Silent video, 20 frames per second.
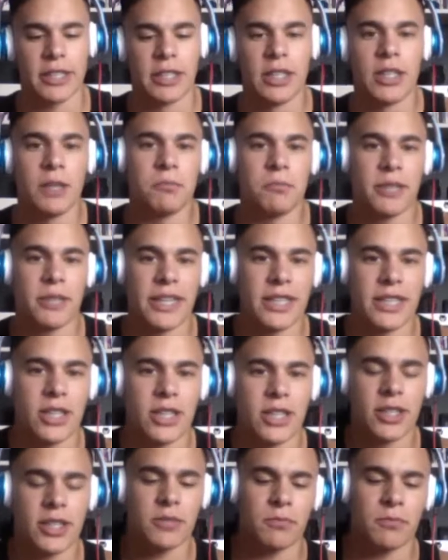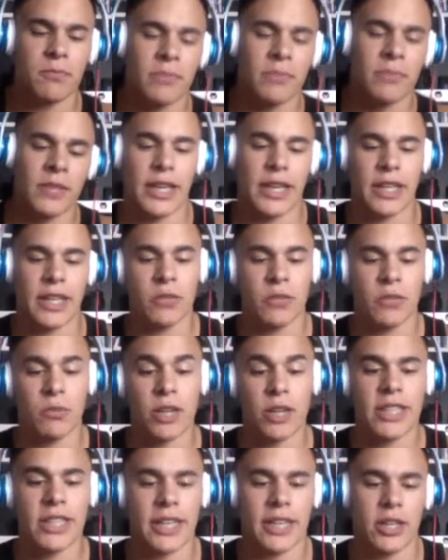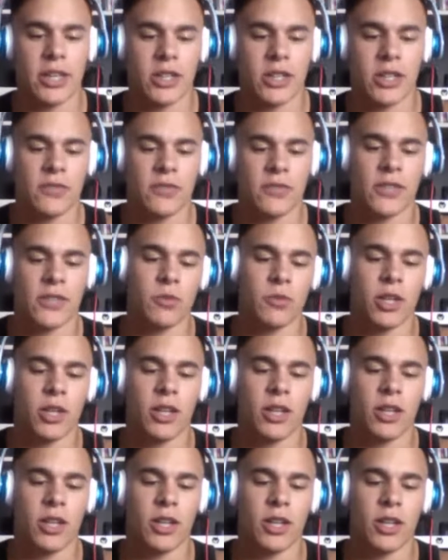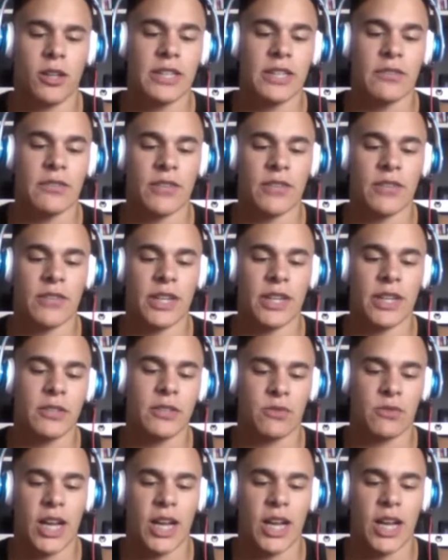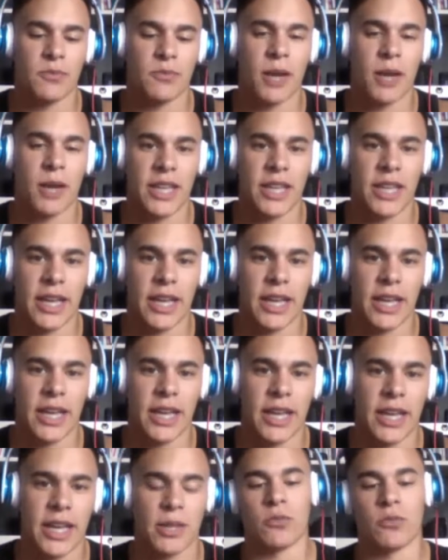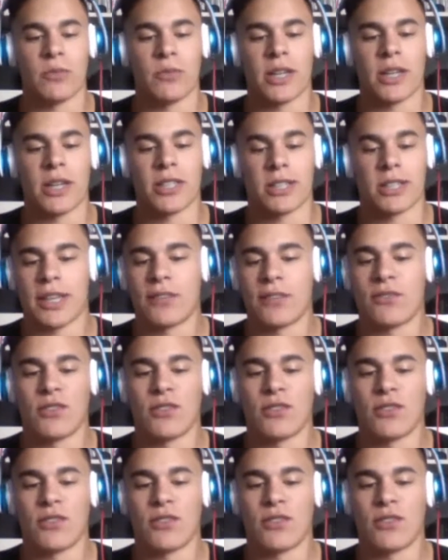But he has autism, and he wears that character very well. They did a very good flashback mechanic about teaching you about his life.